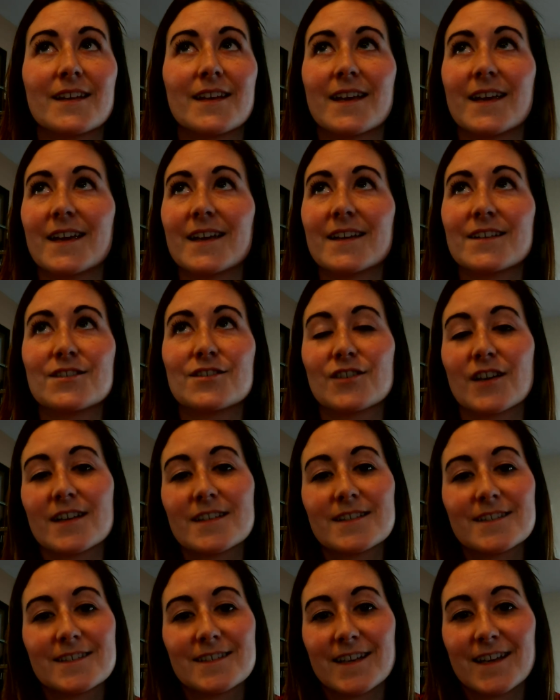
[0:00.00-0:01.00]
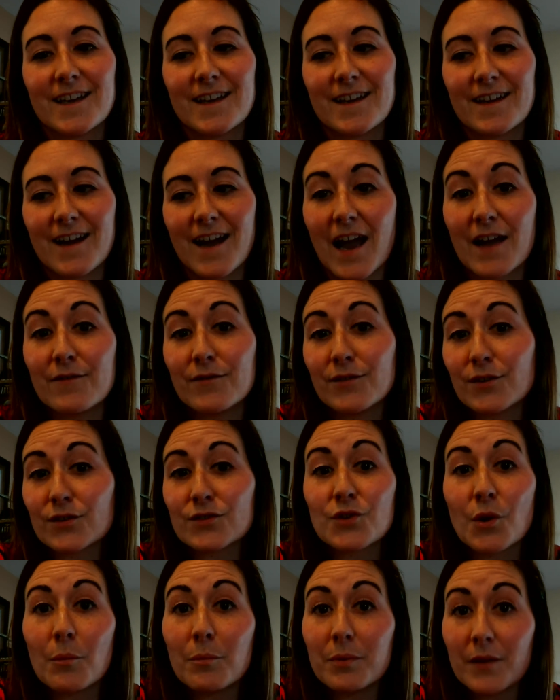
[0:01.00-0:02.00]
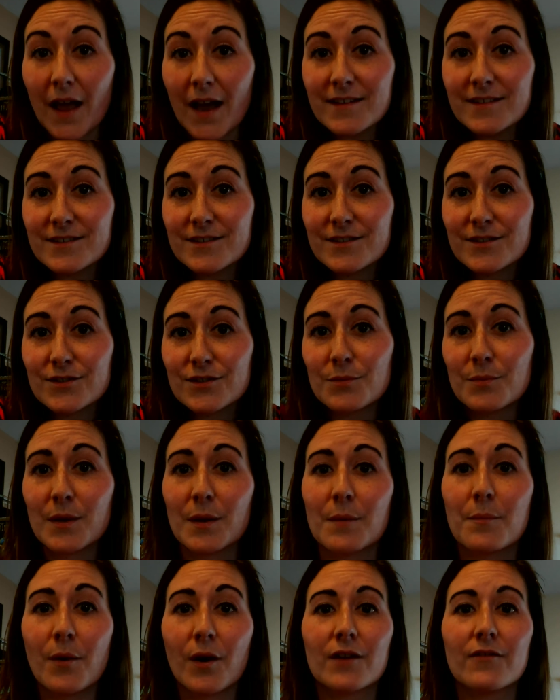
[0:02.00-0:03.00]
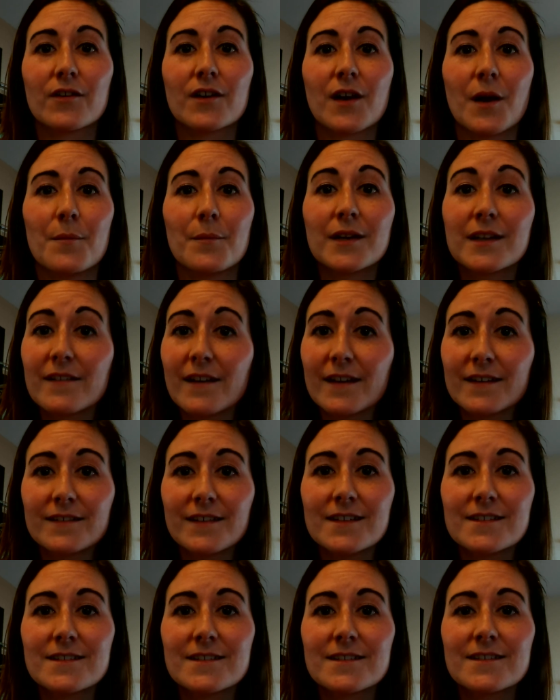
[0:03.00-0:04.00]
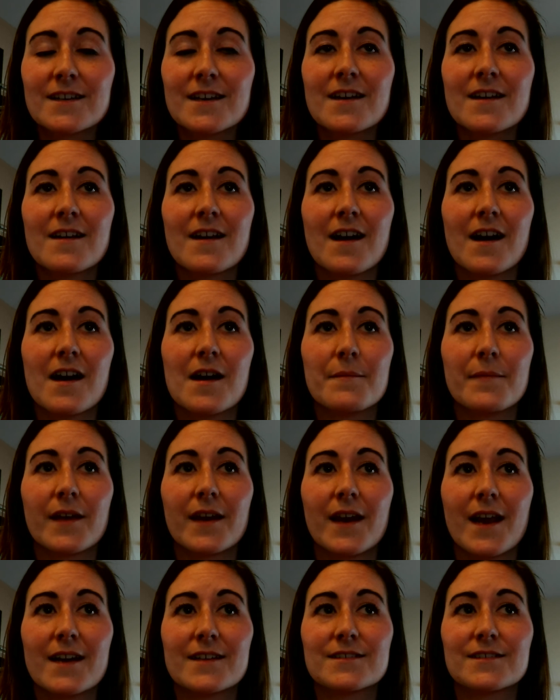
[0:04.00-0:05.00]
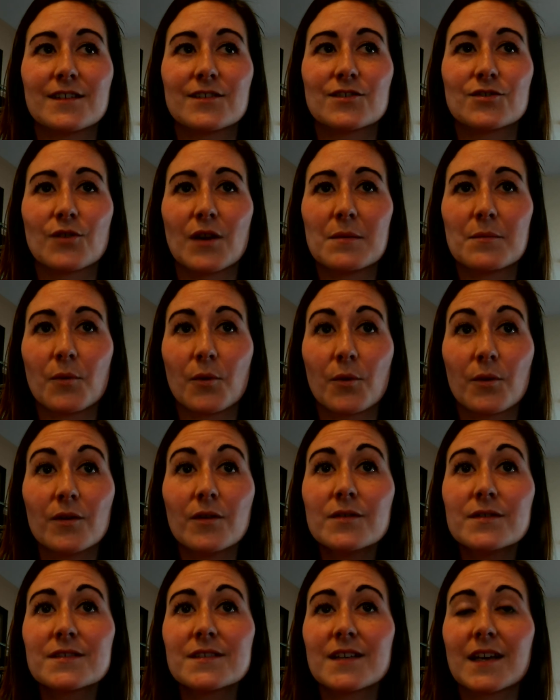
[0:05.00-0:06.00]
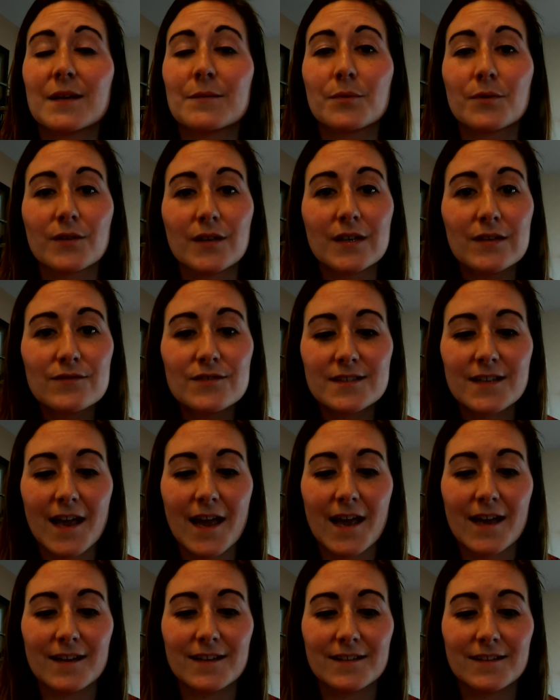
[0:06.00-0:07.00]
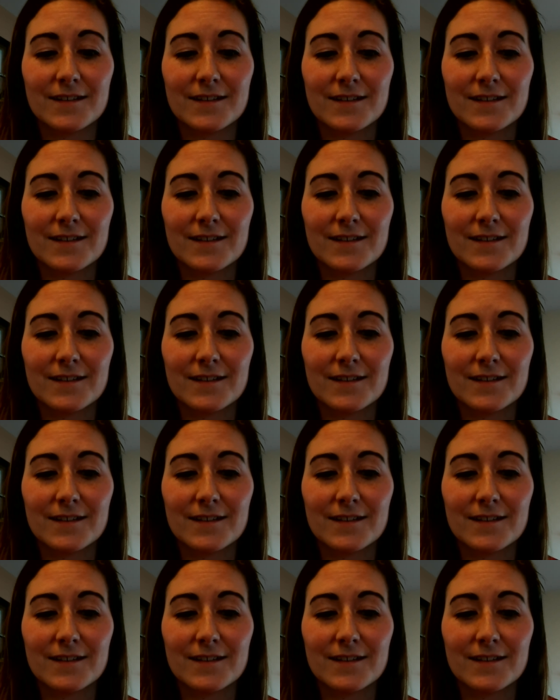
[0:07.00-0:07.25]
It's just, I feel so blessed to be a part of a company like this. that has such great morals and beliefs, and